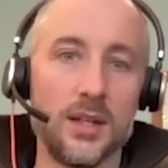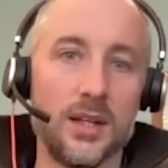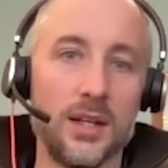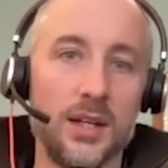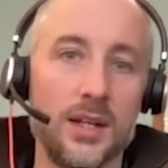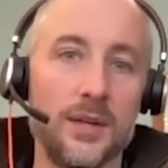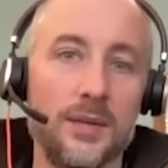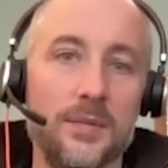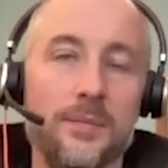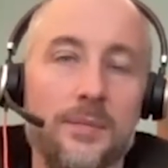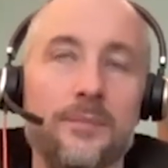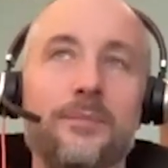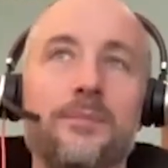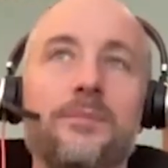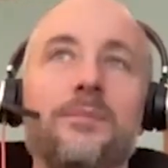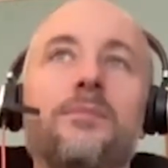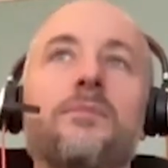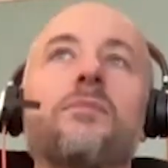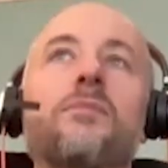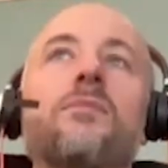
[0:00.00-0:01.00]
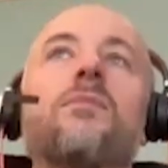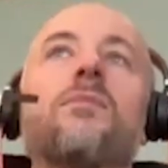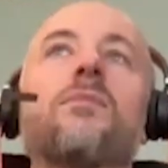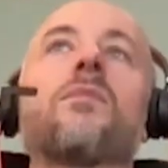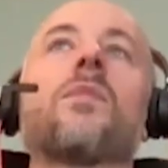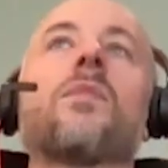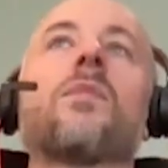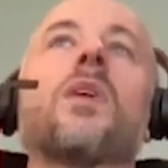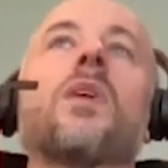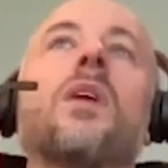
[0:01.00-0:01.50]
I
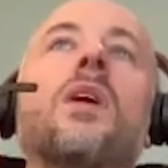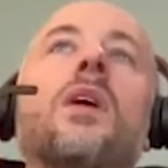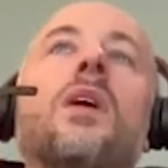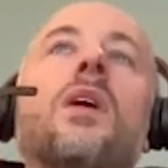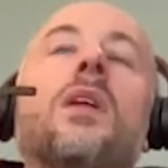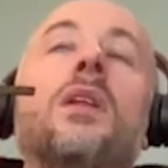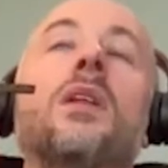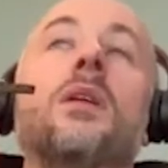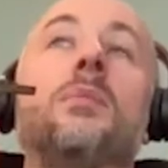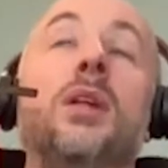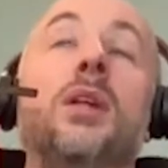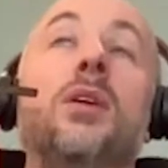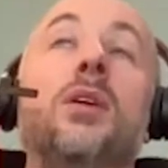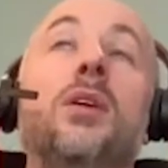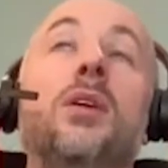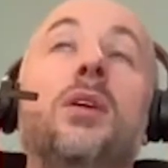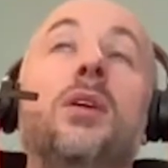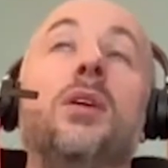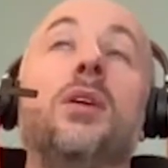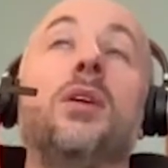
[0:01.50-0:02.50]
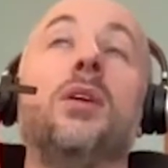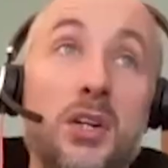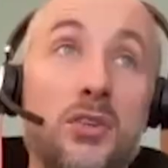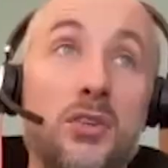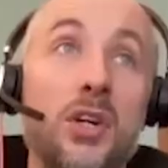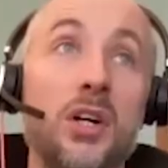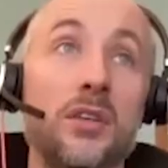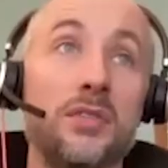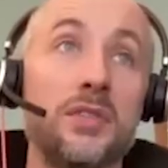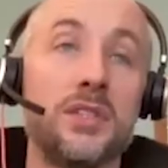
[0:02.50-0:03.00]
play a lot of that.
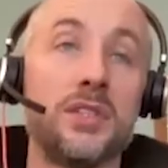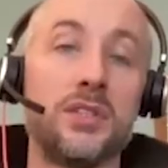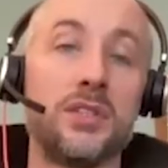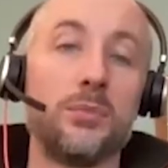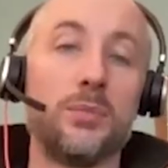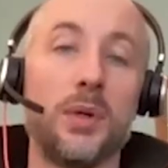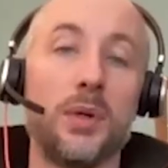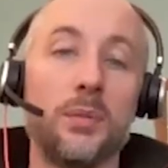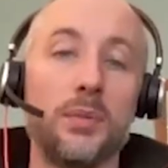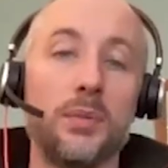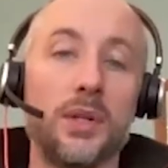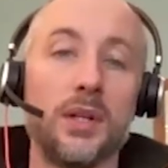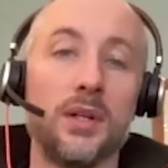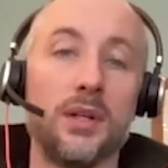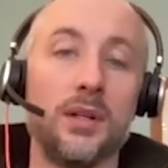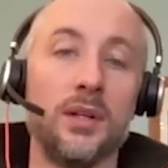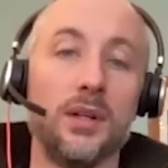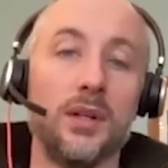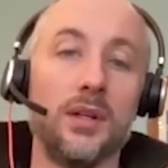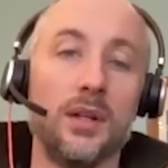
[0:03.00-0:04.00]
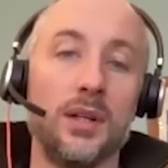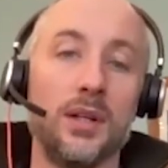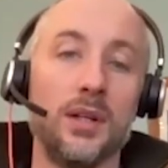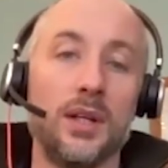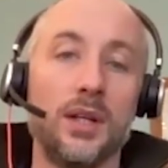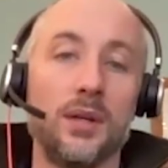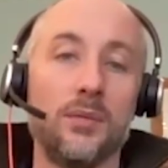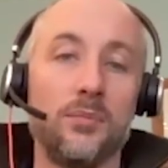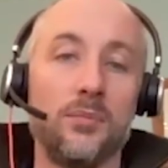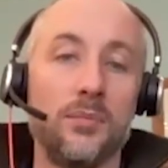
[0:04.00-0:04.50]
Minecraft is still popular,
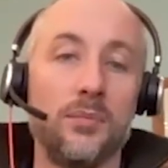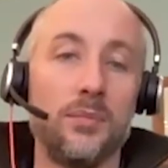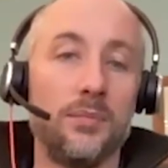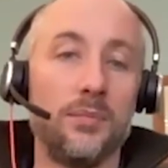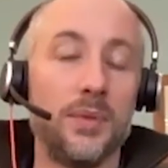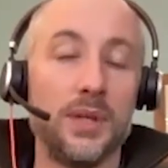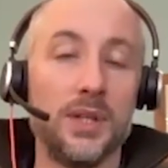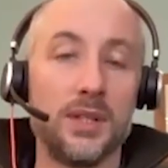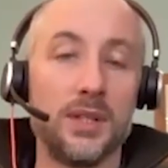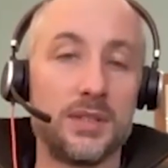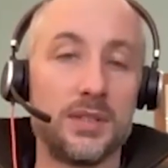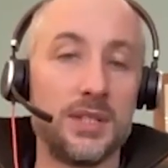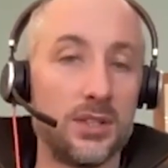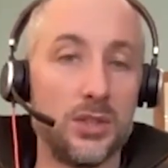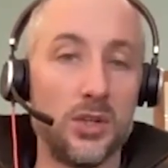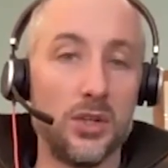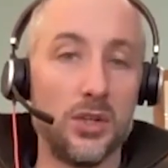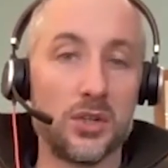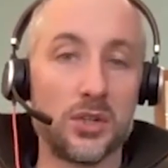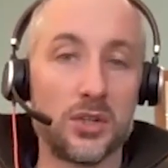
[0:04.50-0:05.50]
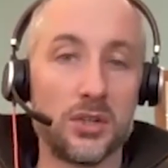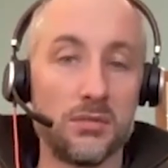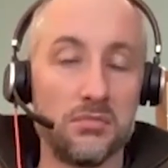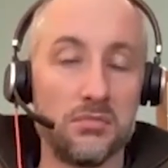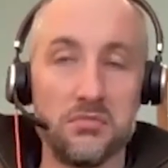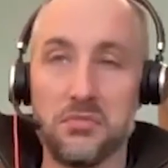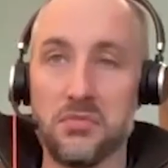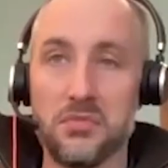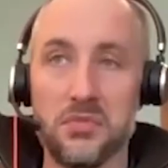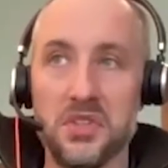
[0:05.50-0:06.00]
but TikTok,
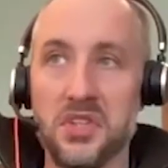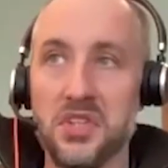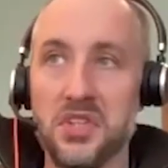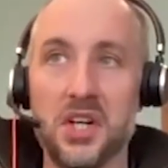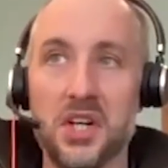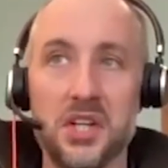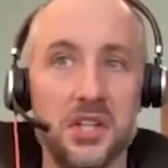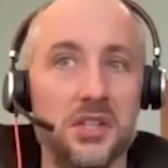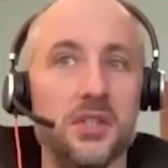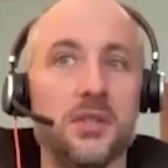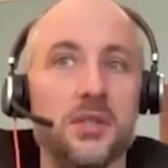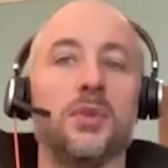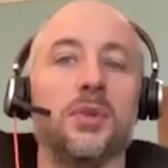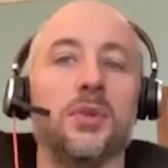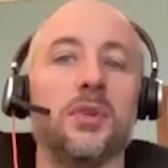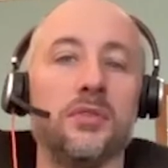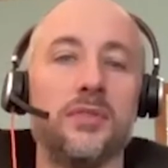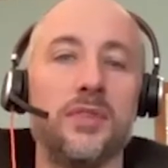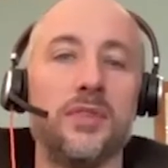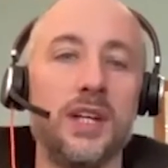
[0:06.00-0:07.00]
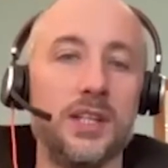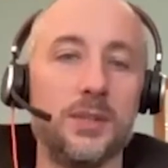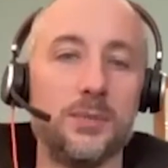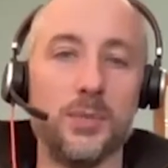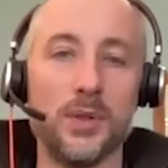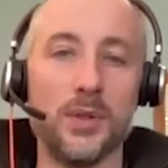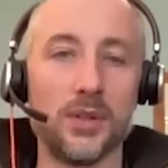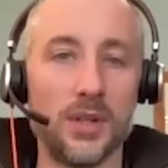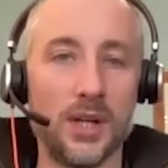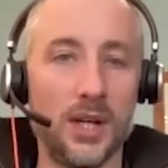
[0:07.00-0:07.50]
none of them are on
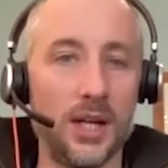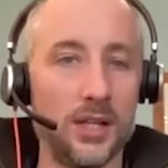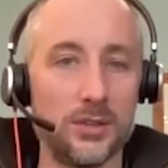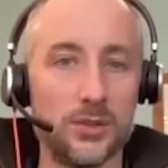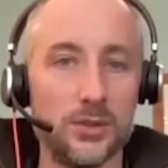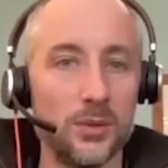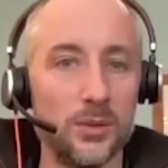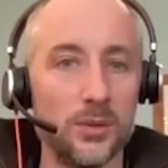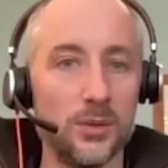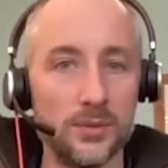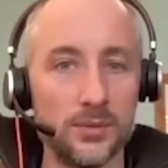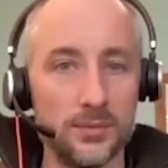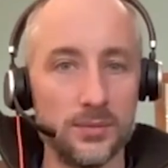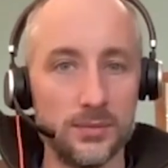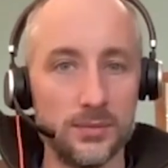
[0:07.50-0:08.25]
Facebook at all.